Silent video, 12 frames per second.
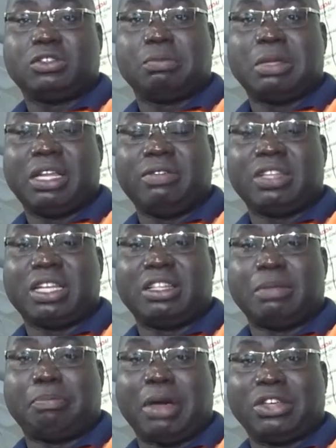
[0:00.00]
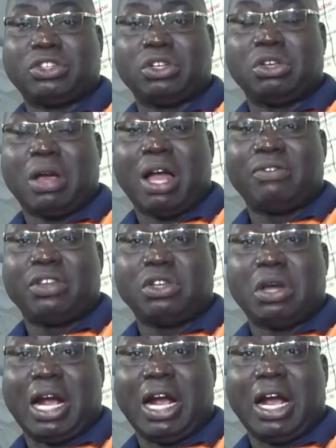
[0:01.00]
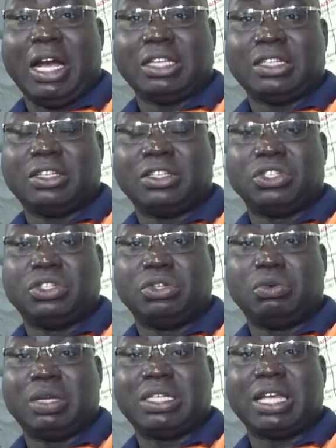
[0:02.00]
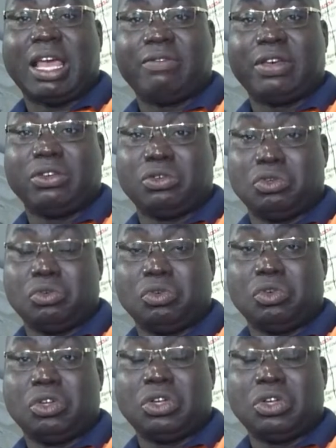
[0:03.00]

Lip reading: To believe that the passion you have in your heart to do whatever you do